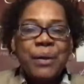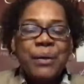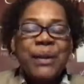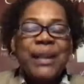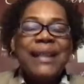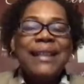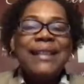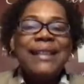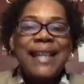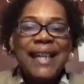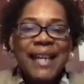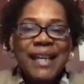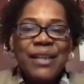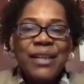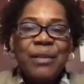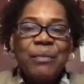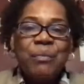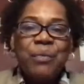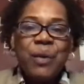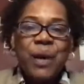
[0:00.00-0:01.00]
Building
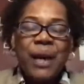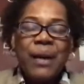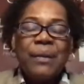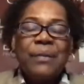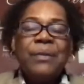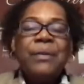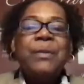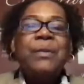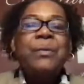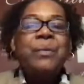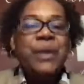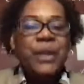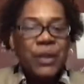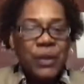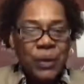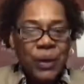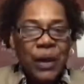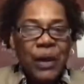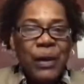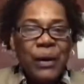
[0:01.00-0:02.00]
Kingdom Wealth
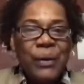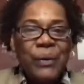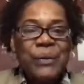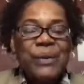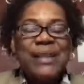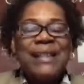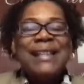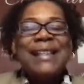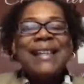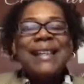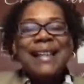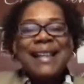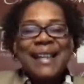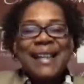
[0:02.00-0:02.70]
with your host,